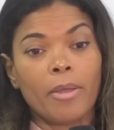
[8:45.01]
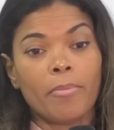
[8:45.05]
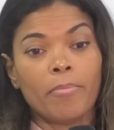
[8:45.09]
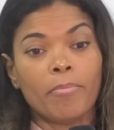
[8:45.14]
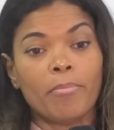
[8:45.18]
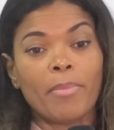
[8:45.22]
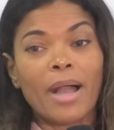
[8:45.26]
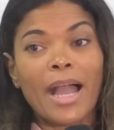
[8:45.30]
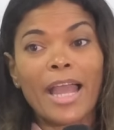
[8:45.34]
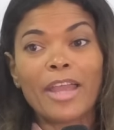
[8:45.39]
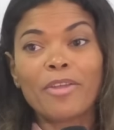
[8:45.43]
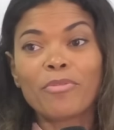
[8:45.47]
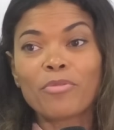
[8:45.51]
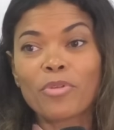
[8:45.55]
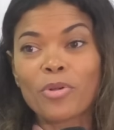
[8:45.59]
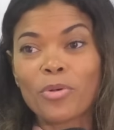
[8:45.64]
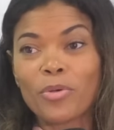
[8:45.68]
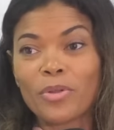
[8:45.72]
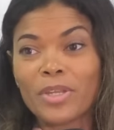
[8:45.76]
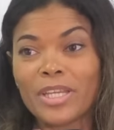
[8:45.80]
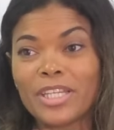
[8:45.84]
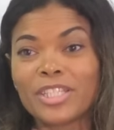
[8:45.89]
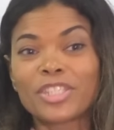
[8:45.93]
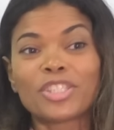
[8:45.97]
My
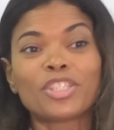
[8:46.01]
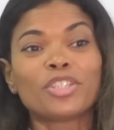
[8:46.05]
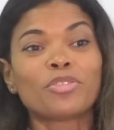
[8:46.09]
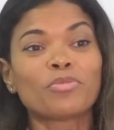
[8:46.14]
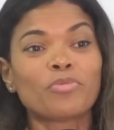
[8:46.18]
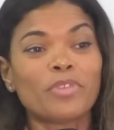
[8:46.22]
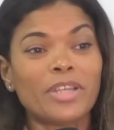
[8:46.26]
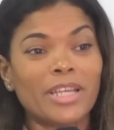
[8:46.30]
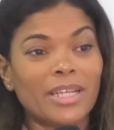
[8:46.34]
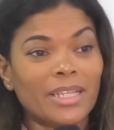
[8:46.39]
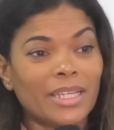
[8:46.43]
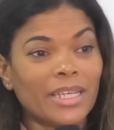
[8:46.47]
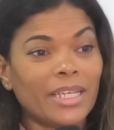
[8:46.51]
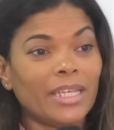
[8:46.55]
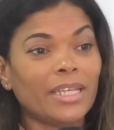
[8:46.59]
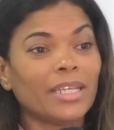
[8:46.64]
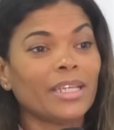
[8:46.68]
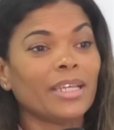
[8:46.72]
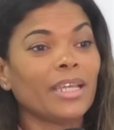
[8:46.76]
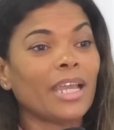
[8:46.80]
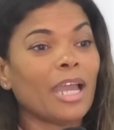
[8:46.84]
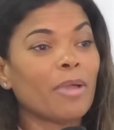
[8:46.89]
role is to really